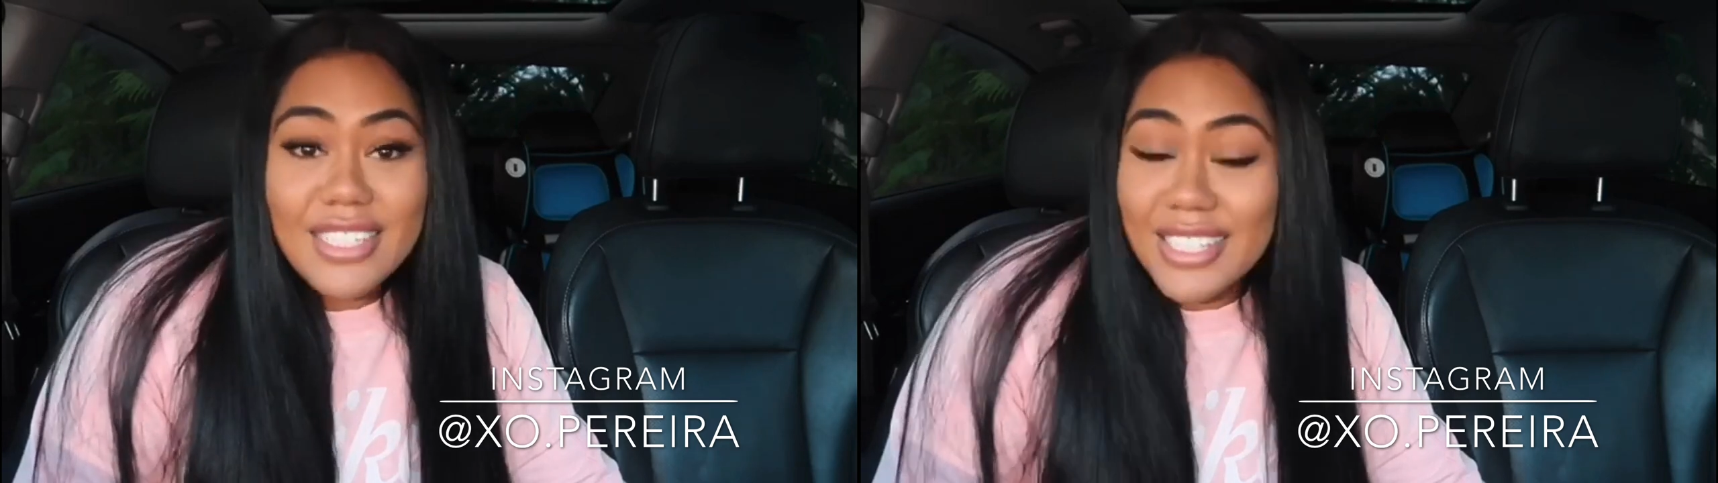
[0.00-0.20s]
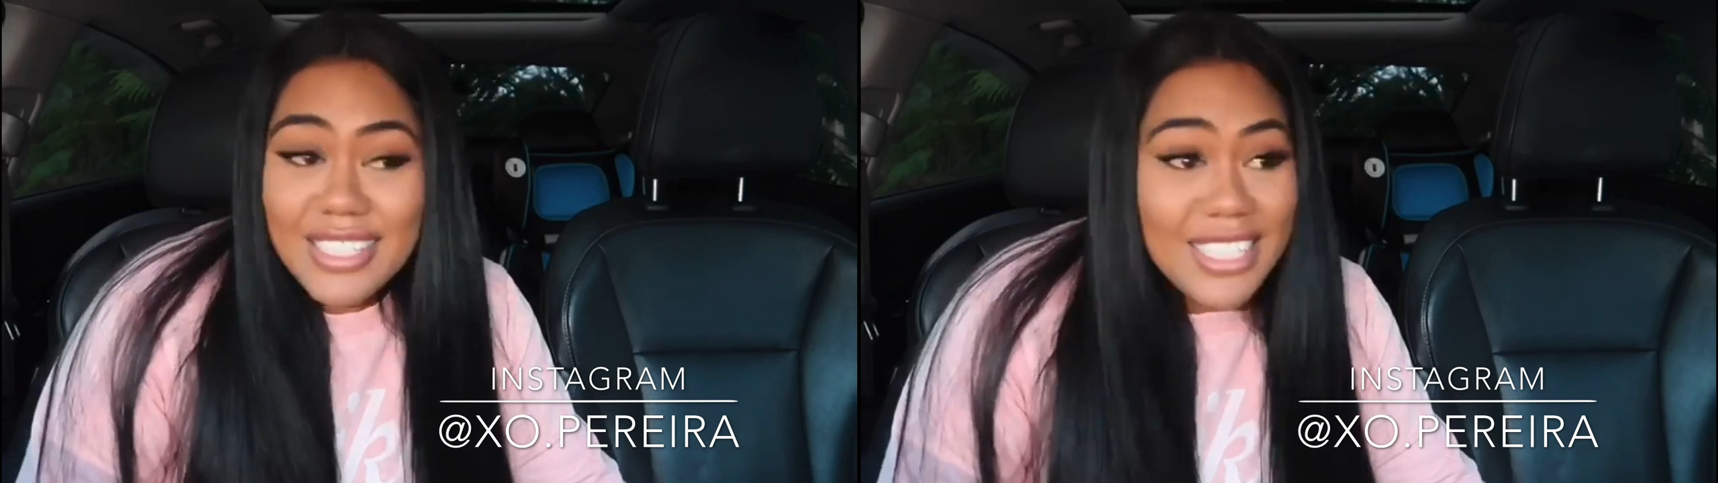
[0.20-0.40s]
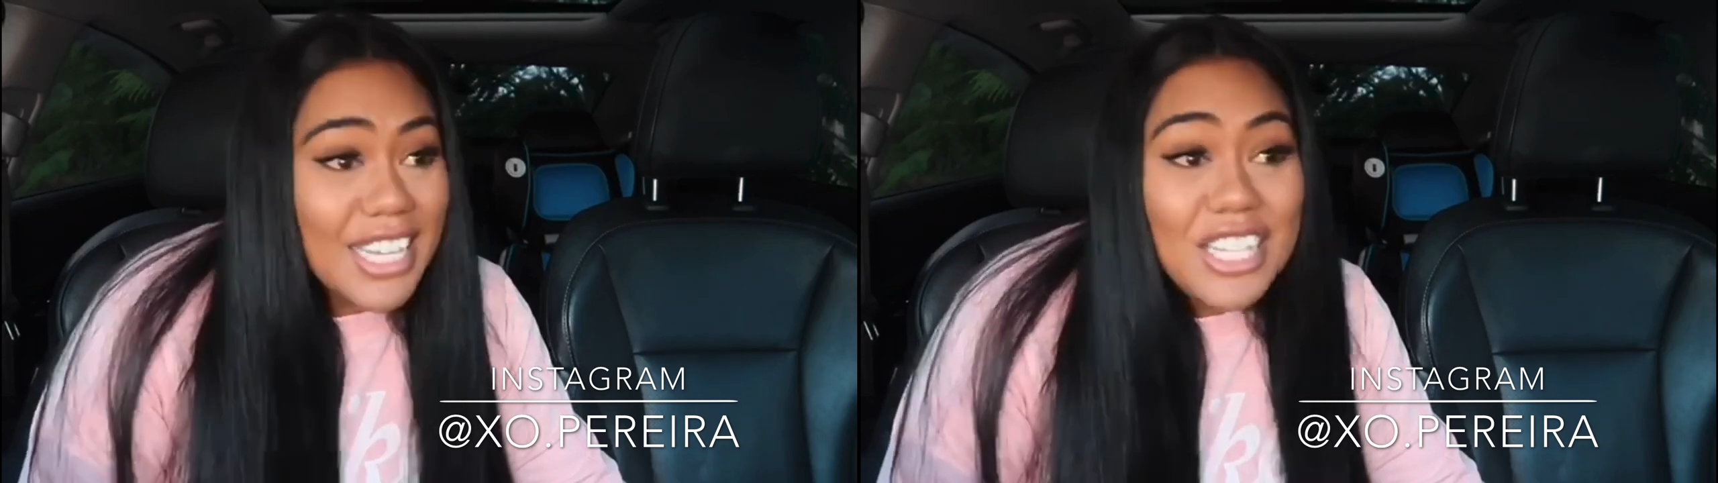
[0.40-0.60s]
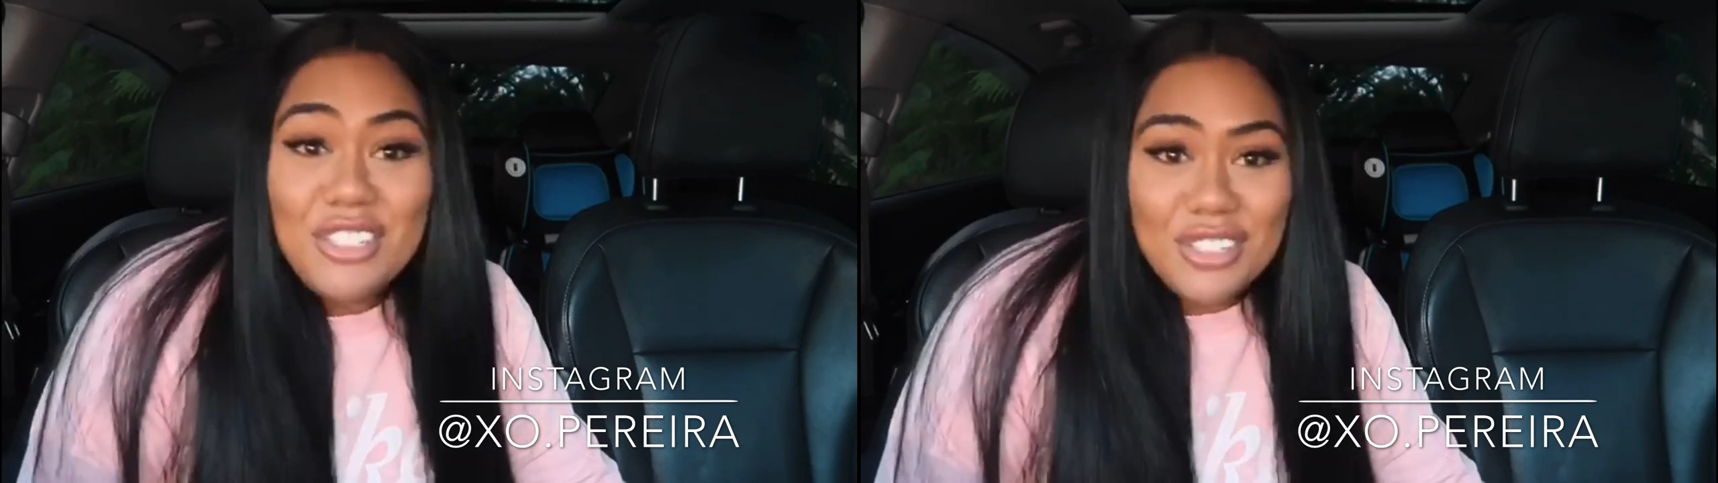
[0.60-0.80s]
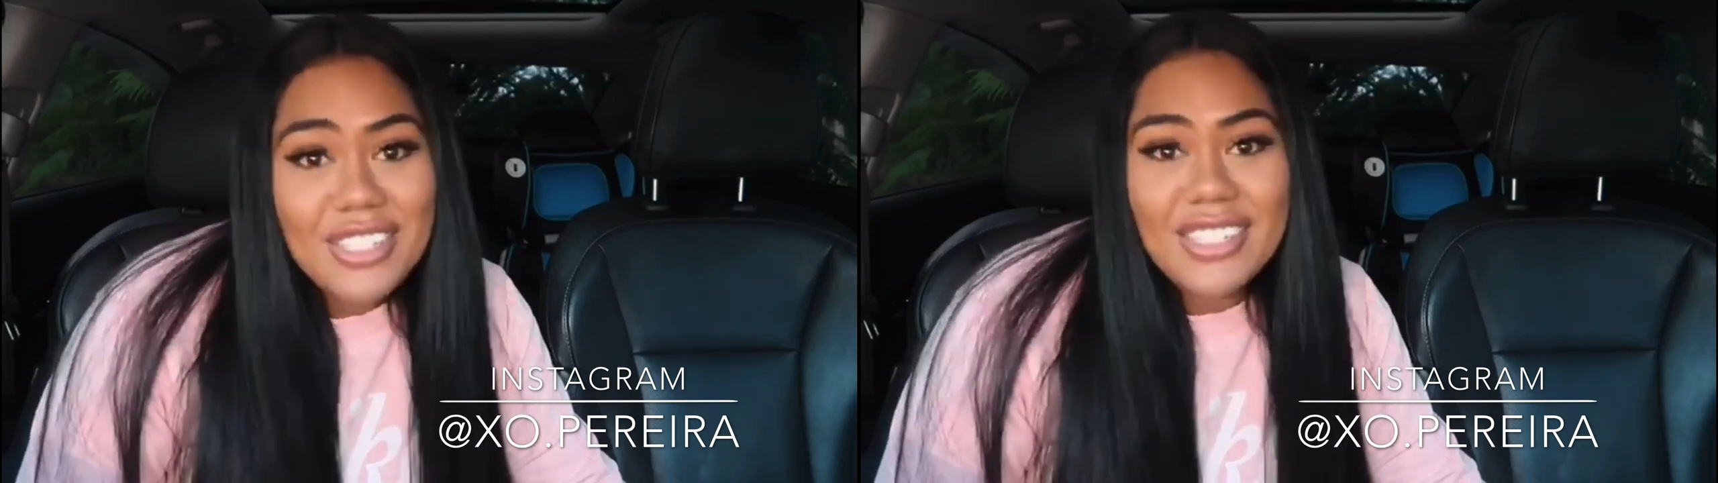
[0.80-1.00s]

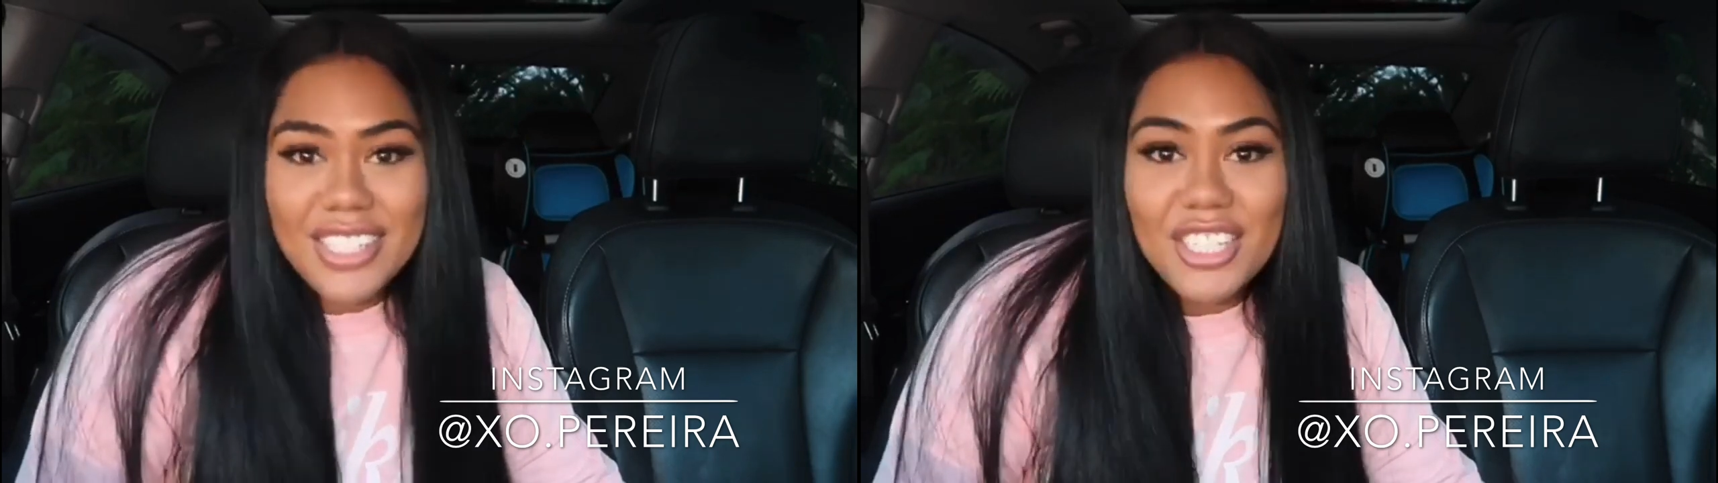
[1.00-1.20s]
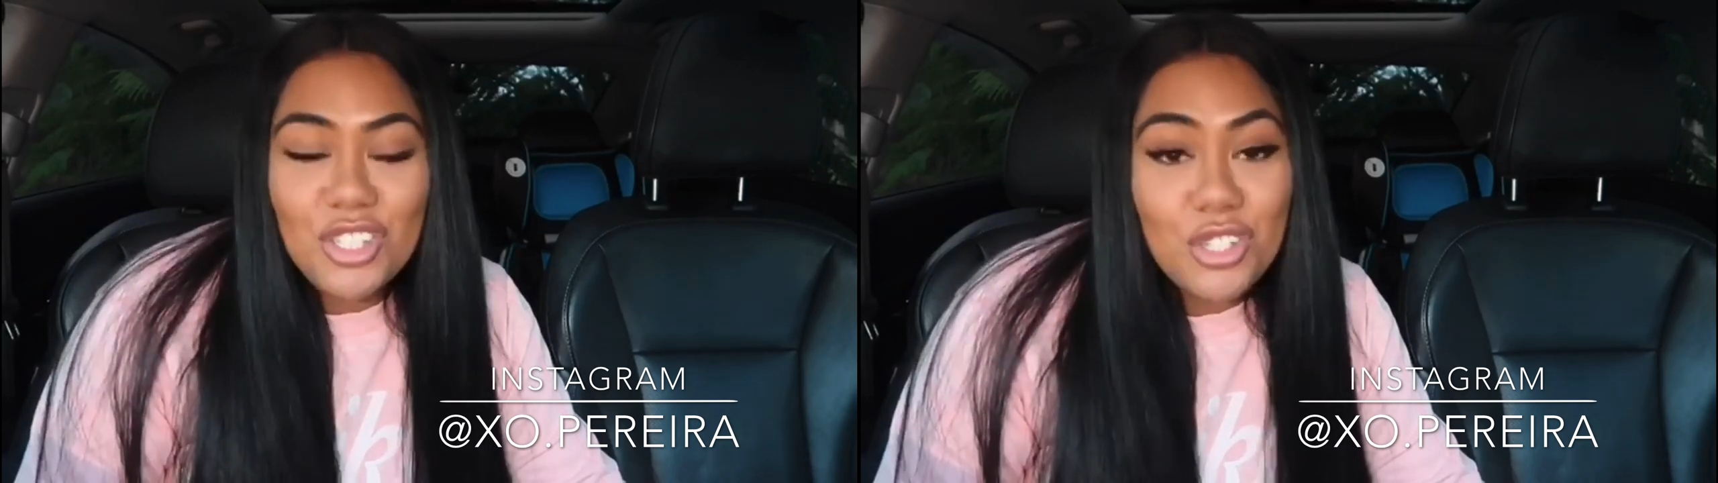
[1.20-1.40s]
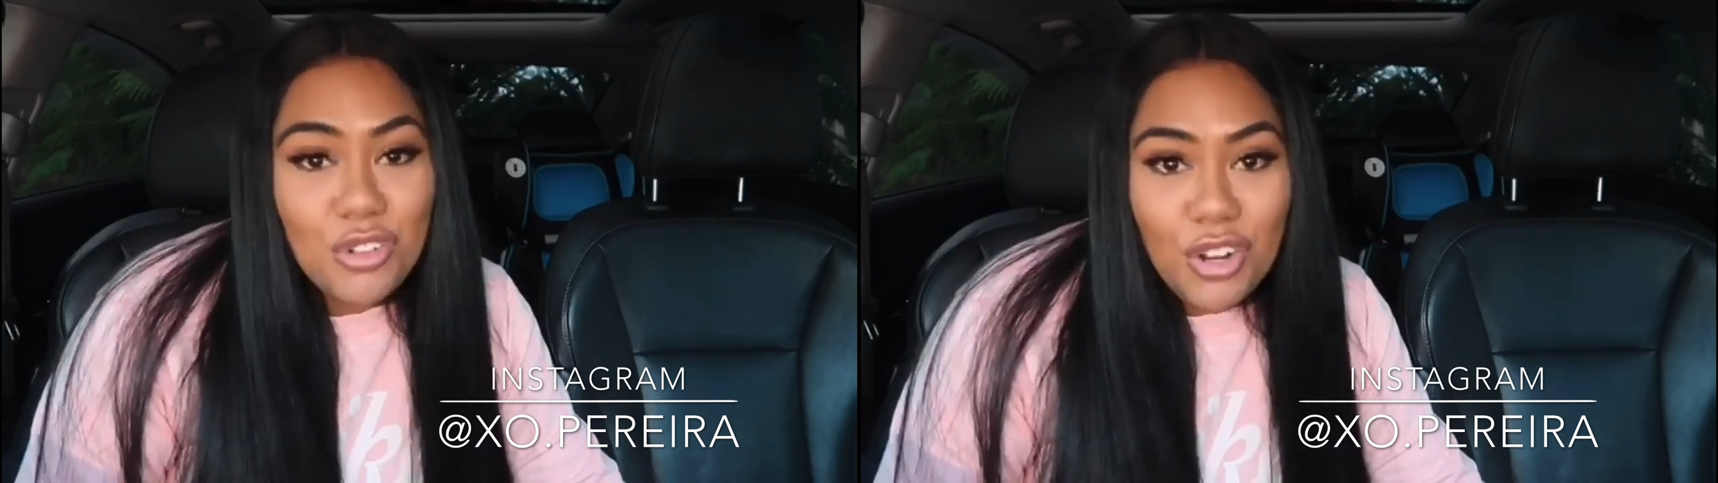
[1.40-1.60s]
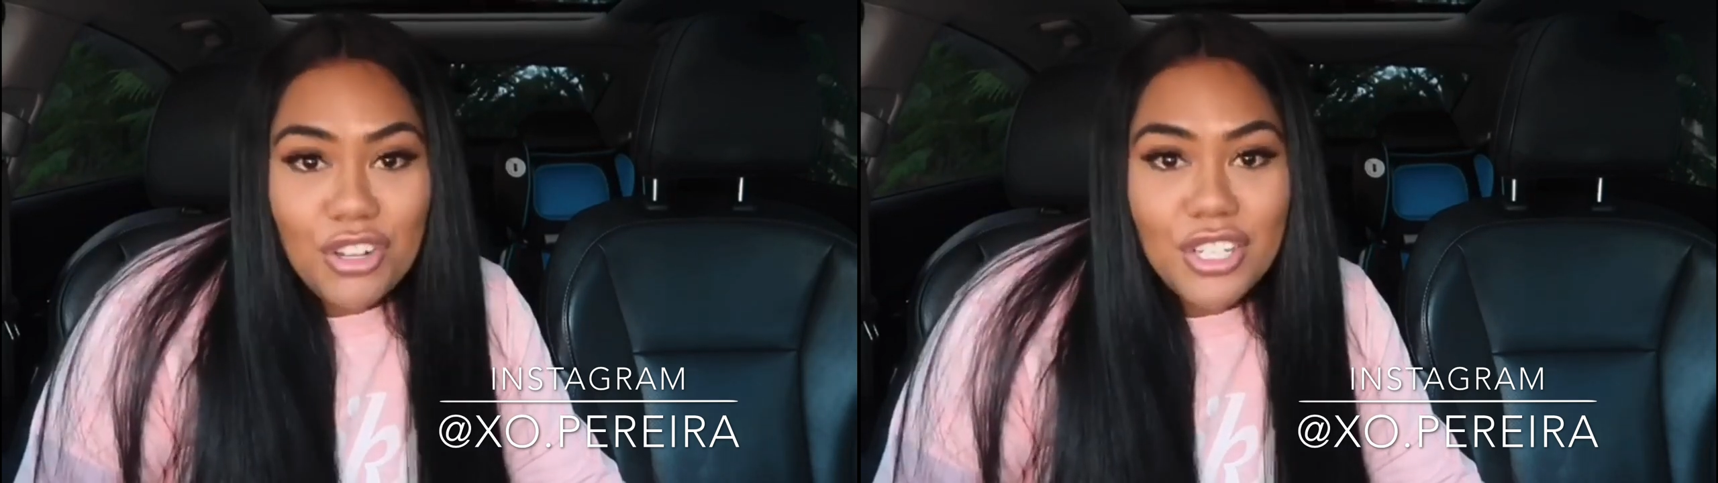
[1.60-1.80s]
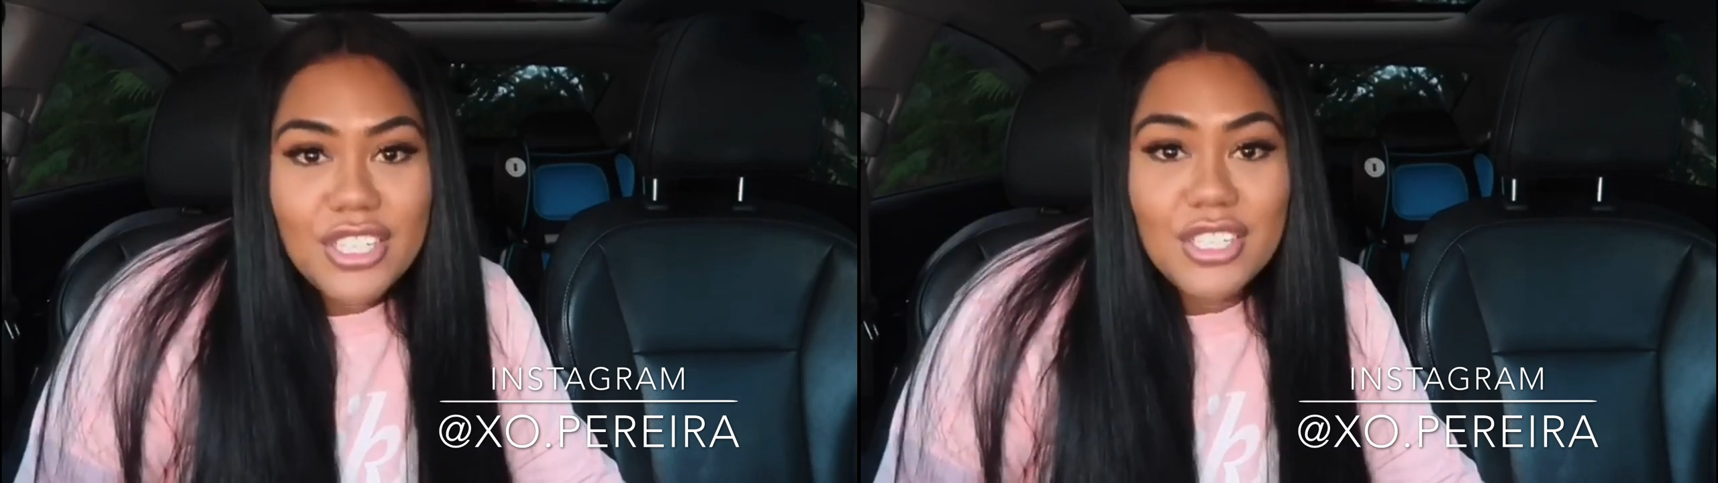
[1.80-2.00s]
continue to see you grow
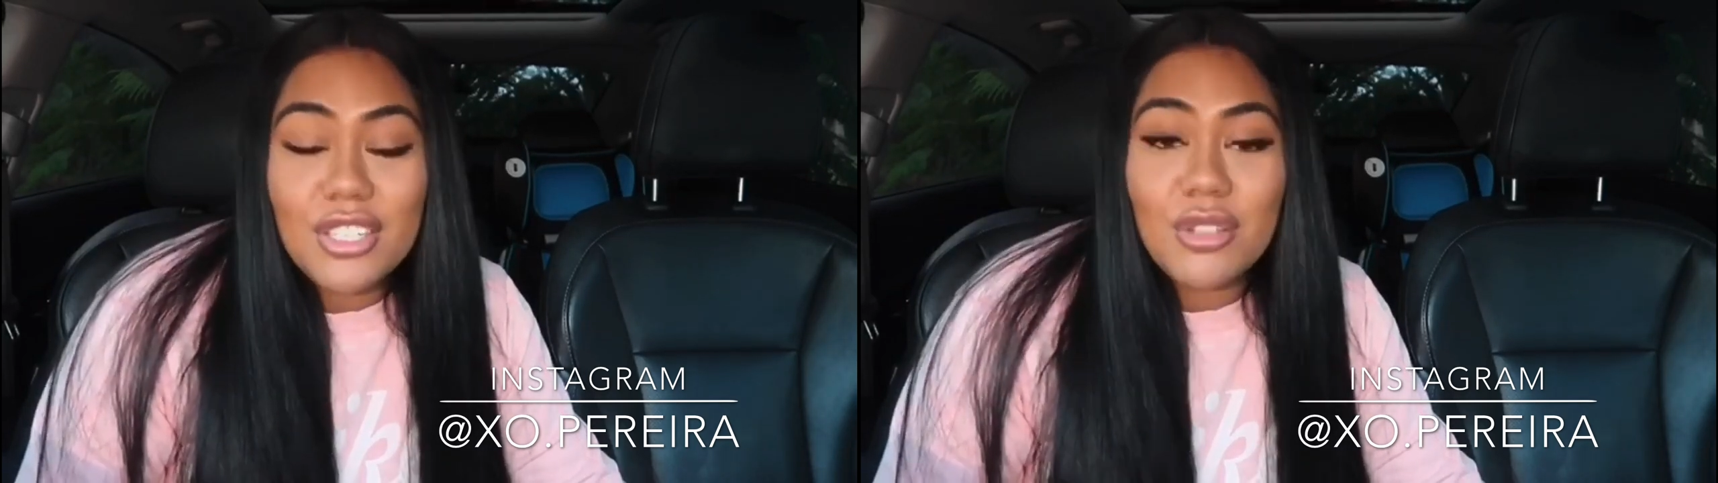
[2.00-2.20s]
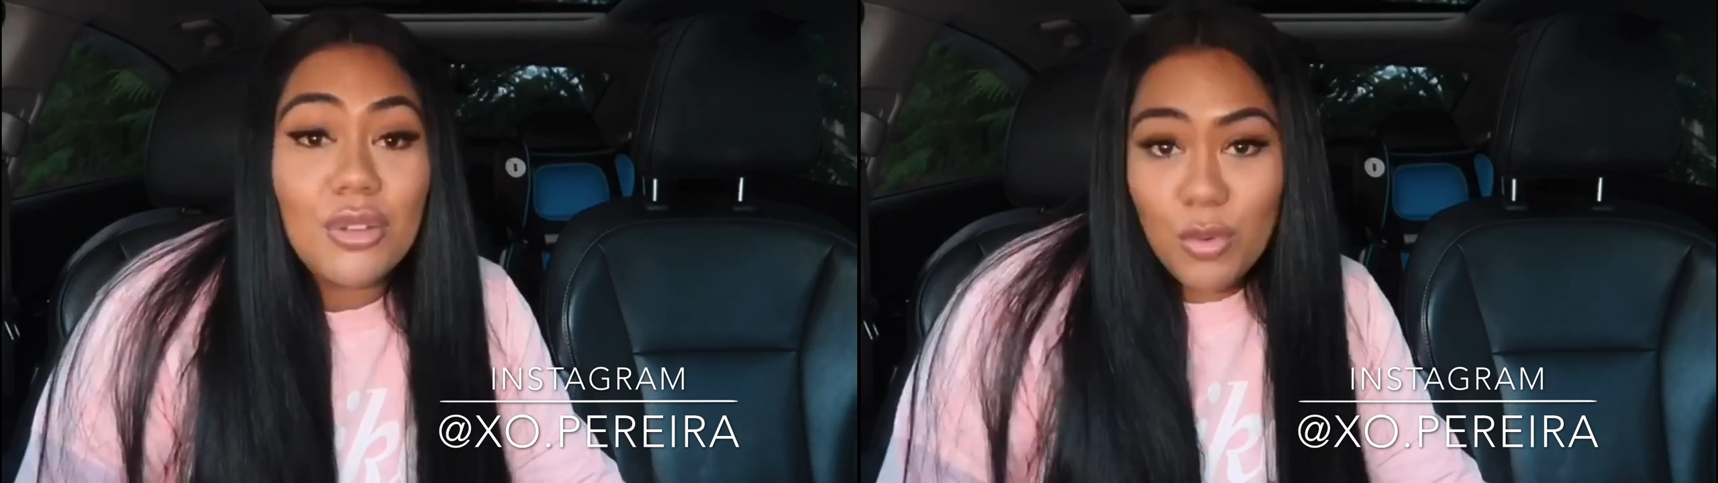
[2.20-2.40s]
into the